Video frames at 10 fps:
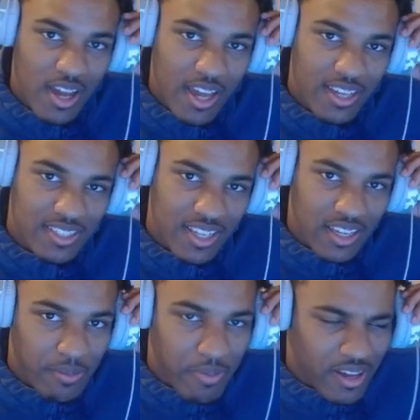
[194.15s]
and saying
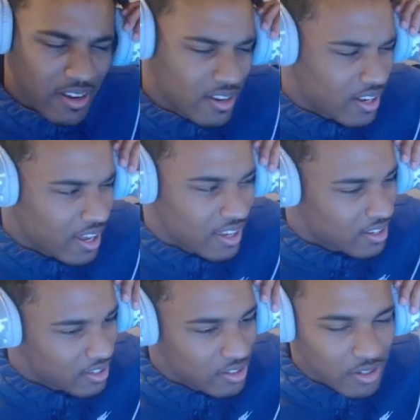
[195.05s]
he bet like
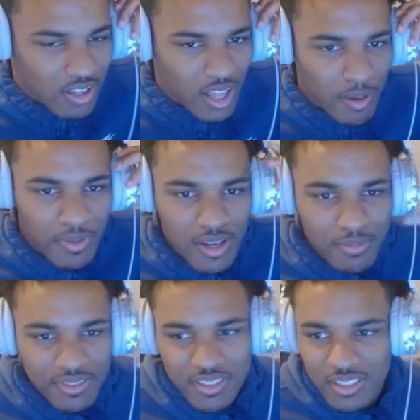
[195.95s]
he'll block me up
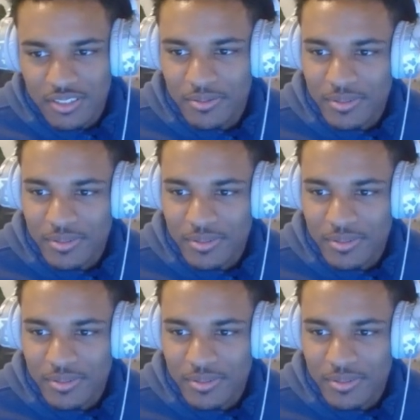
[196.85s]
and stuff.